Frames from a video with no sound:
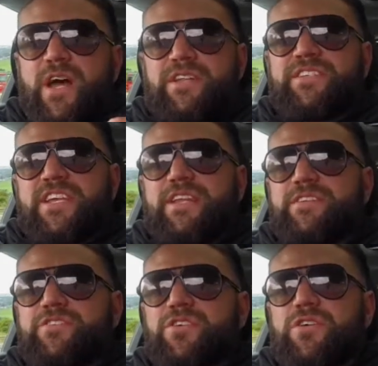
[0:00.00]
And seeing
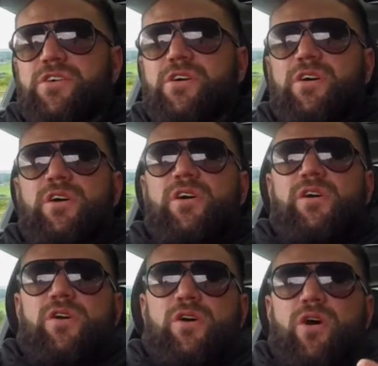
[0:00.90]
as though
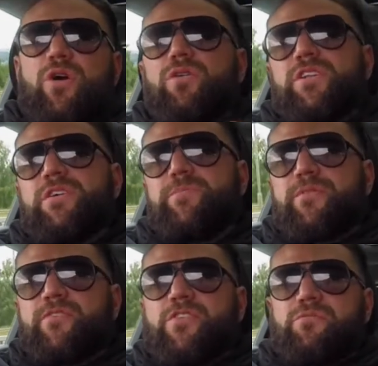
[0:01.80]
all the
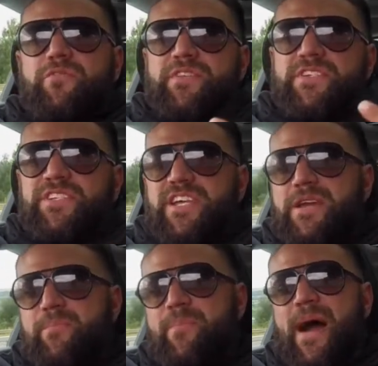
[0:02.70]
above come with the
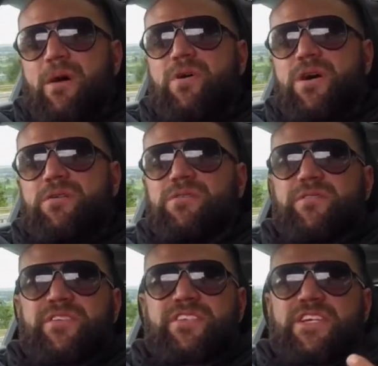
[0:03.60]
same power
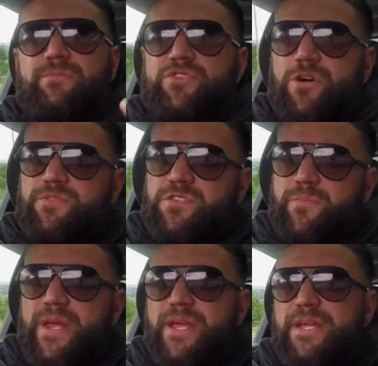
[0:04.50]
and the same top
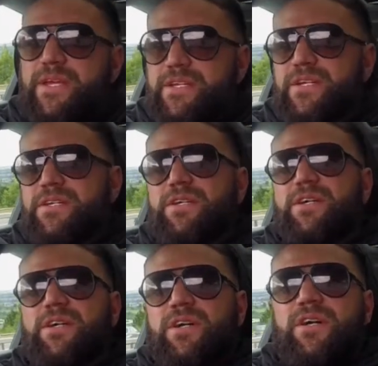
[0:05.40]
speed,
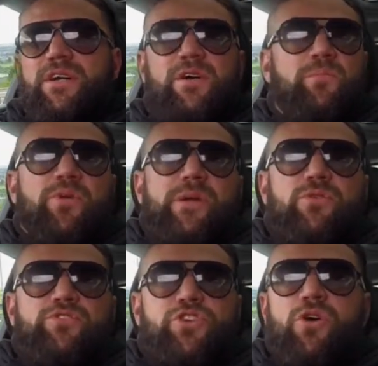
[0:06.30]
and pretty
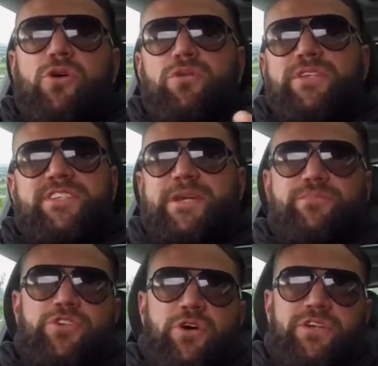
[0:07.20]
much all the
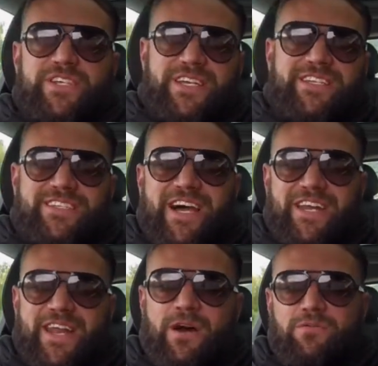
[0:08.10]
same toys inside
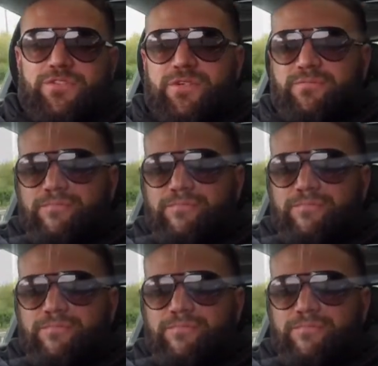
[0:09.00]
and out,